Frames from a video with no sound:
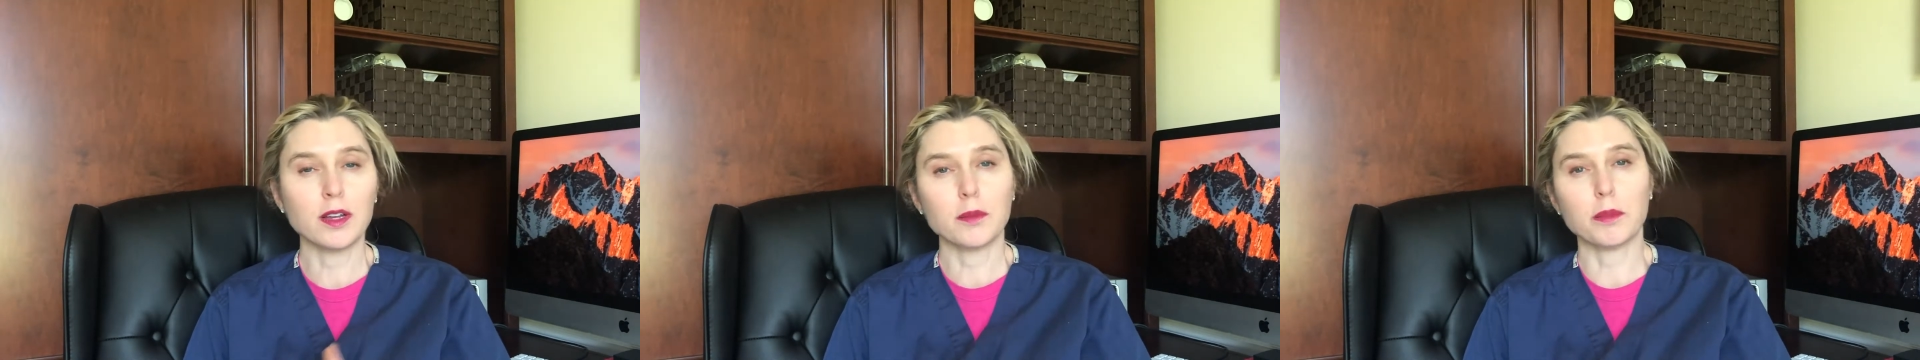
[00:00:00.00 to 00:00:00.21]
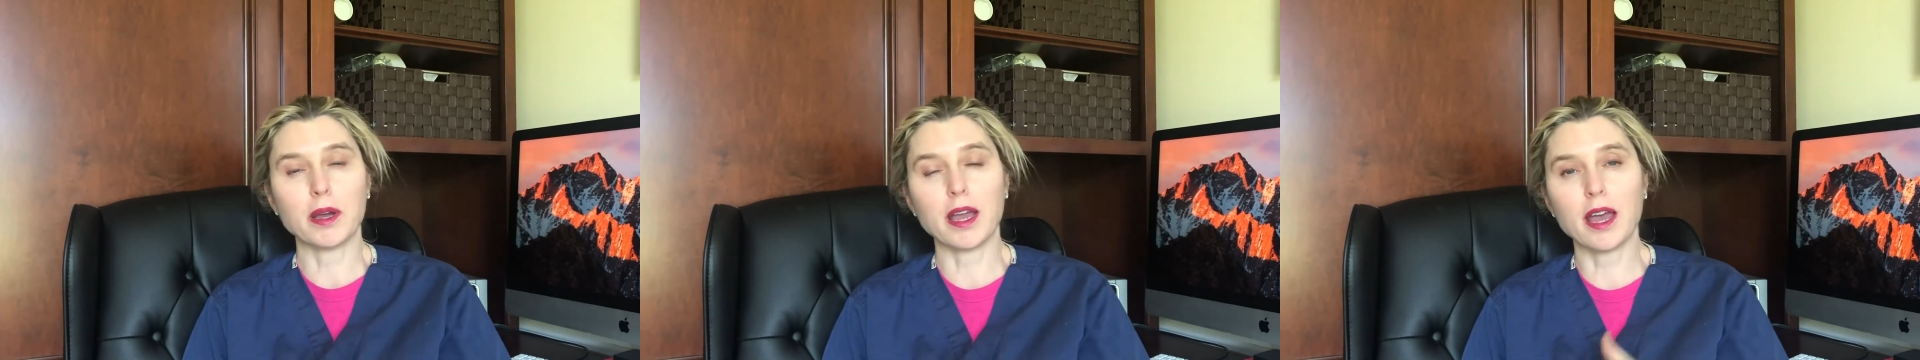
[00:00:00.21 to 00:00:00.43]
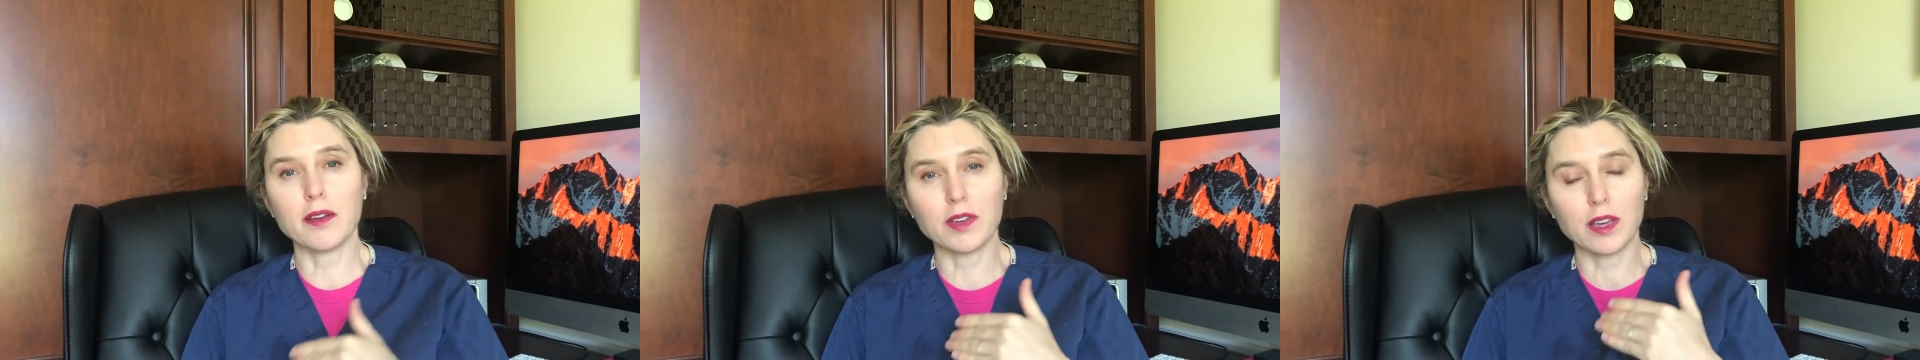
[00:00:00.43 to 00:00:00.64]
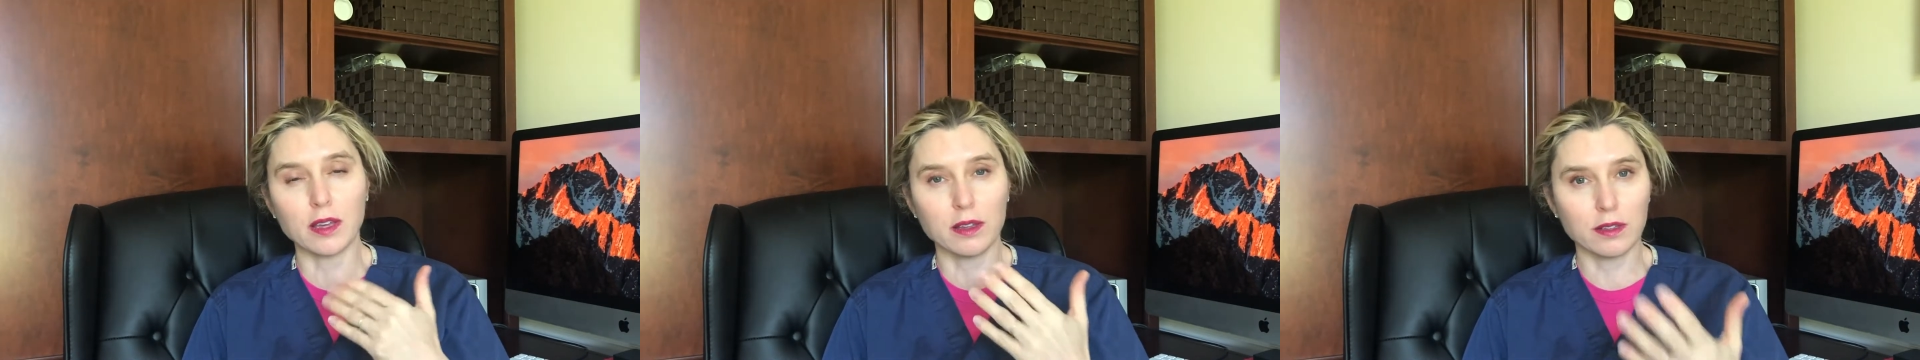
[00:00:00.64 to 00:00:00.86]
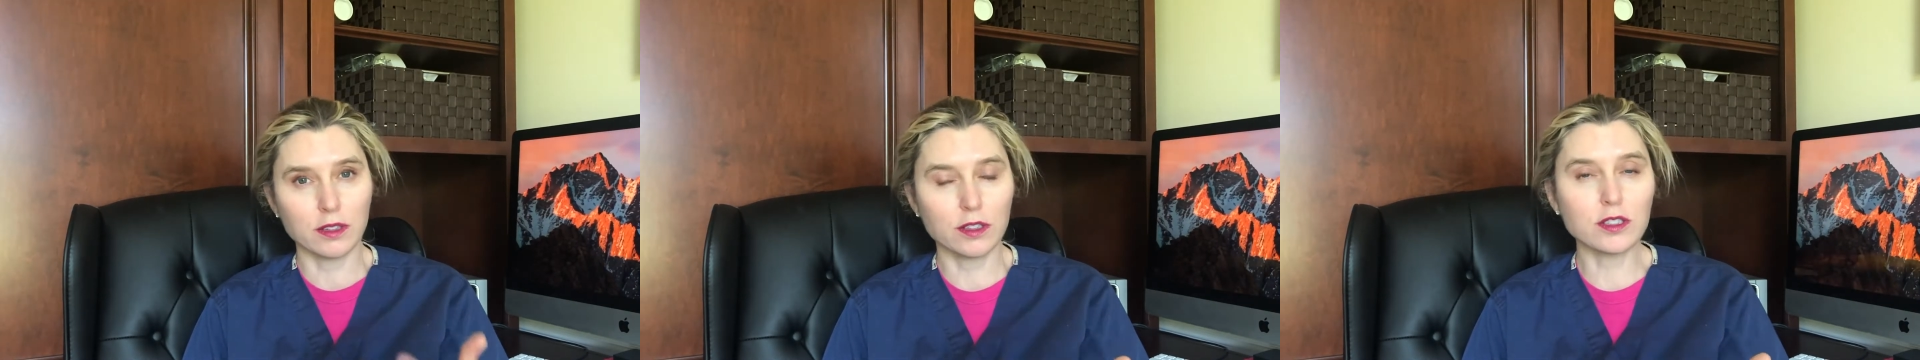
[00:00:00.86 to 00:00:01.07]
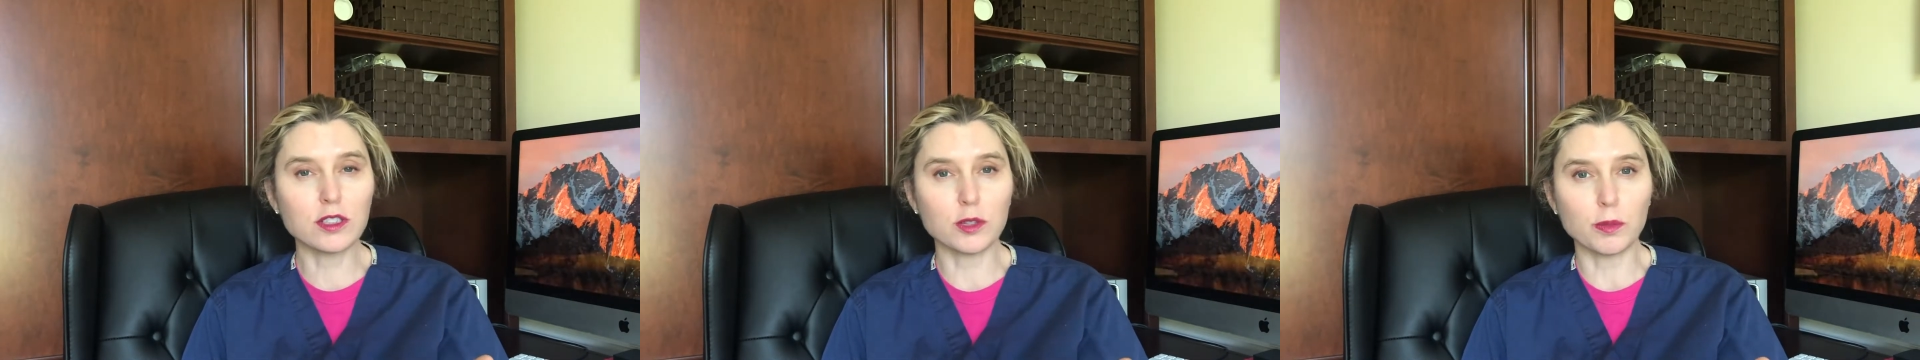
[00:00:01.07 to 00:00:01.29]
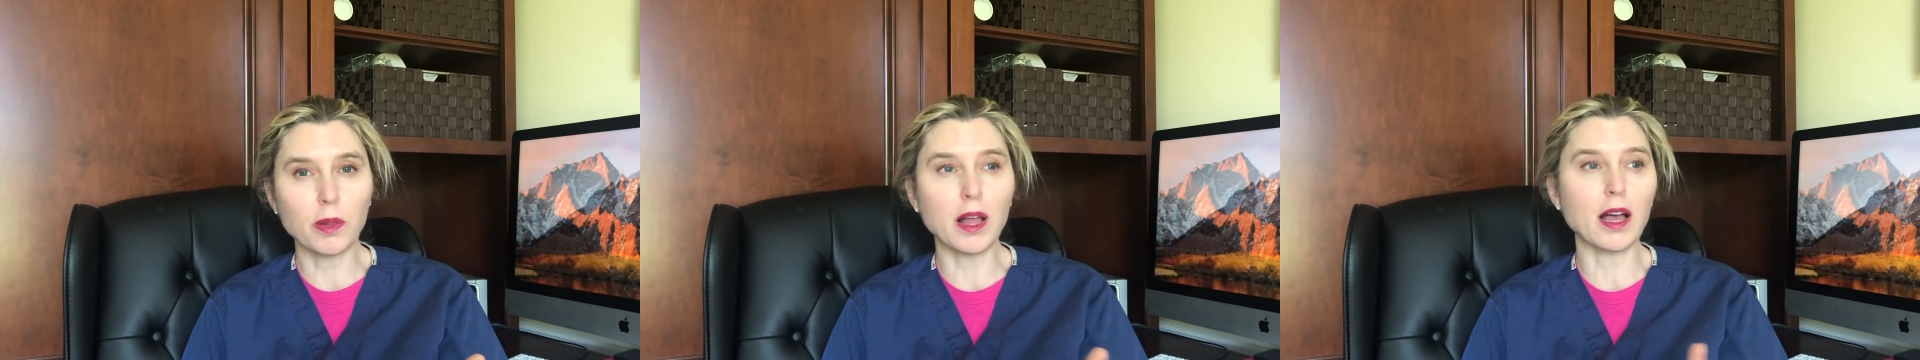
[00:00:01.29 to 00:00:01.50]
by having a good
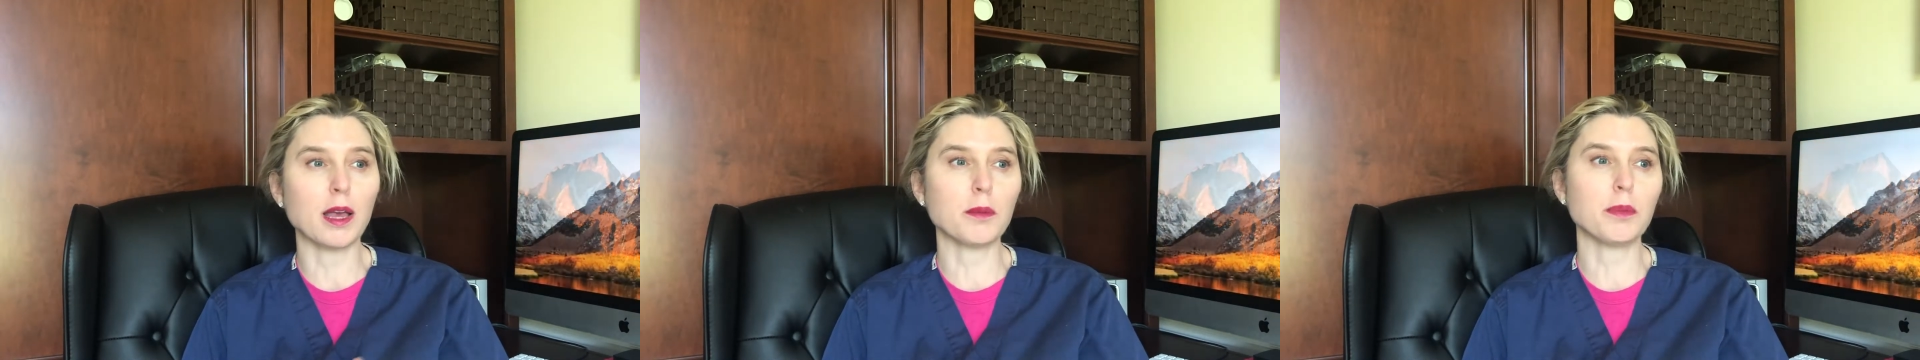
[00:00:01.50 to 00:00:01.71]
supply,